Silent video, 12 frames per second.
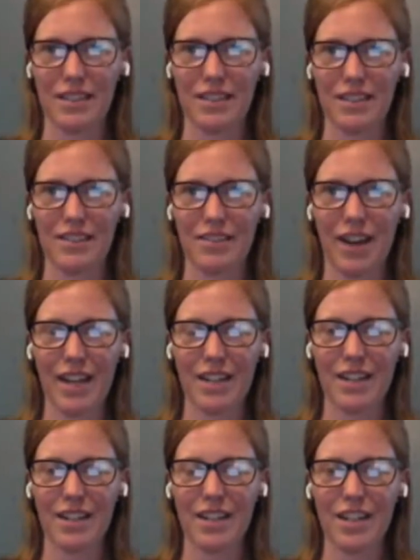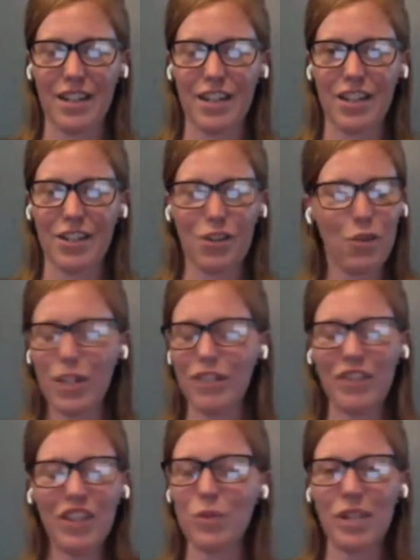right? Don't
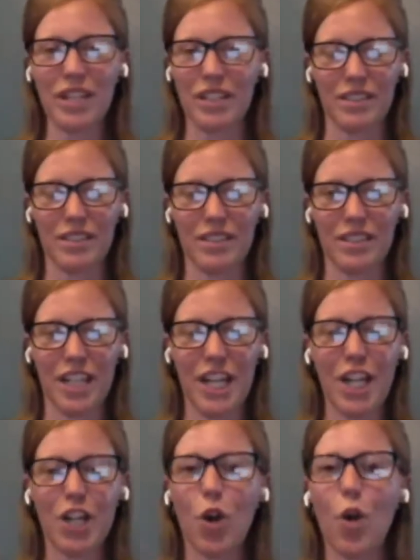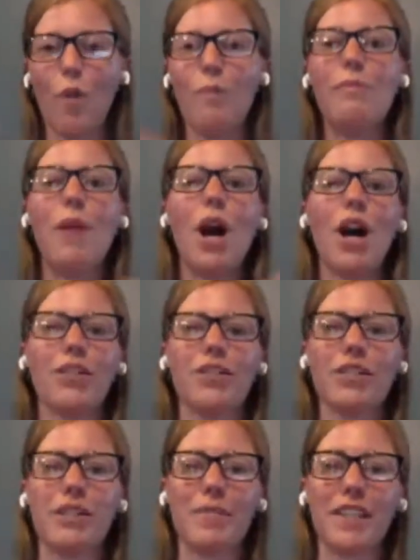reinvent the wheel. Go model
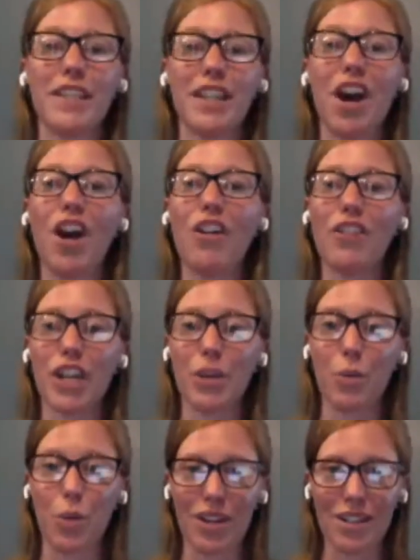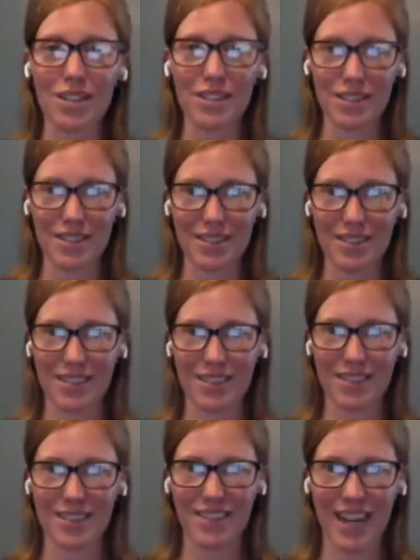something that already works,
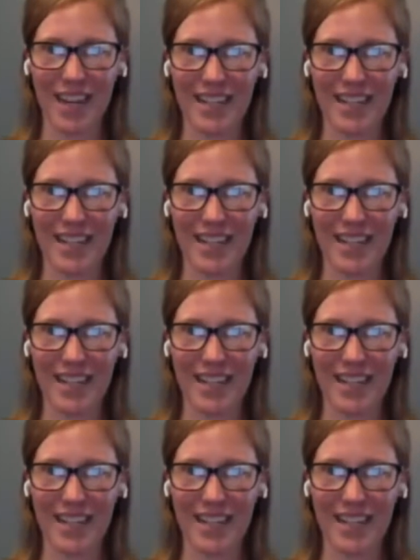right?